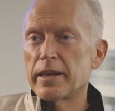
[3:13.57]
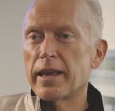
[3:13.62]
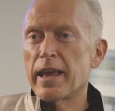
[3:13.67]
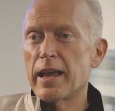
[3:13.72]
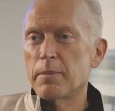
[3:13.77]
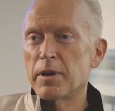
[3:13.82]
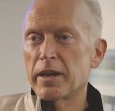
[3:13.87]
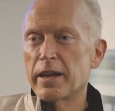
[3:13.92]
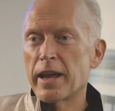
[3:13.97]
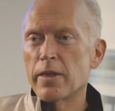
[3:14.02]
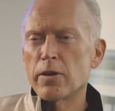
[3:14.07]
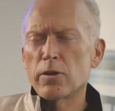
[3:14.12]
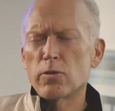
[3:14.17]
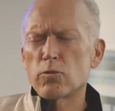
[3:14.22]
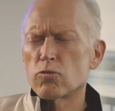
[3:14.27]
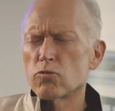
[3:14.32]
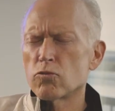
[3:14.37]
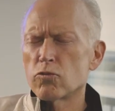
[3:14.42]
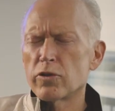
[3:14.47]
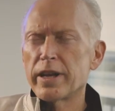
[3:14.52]
came together
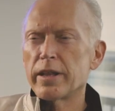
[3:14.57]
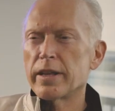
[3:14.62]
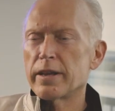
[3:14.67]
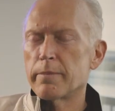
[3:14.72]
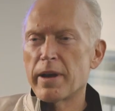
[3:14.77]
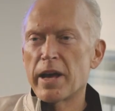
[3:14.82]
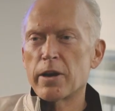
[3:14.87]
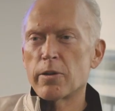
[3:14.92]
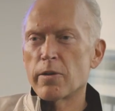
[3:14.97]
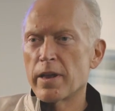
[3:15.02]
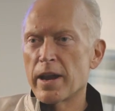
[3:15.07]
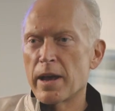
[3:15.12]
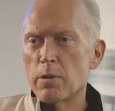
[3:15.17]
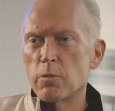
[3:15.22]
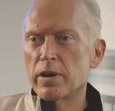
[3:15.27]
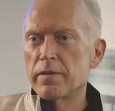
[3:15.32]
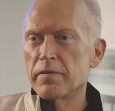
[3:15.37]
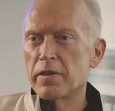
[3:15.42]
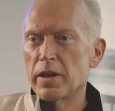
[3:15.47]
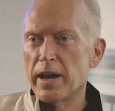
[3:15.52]
really better than I
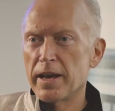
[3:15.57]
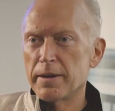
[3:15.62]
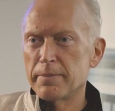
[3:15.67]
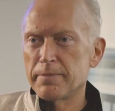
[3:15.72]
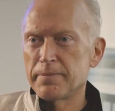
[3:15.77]
would have thought.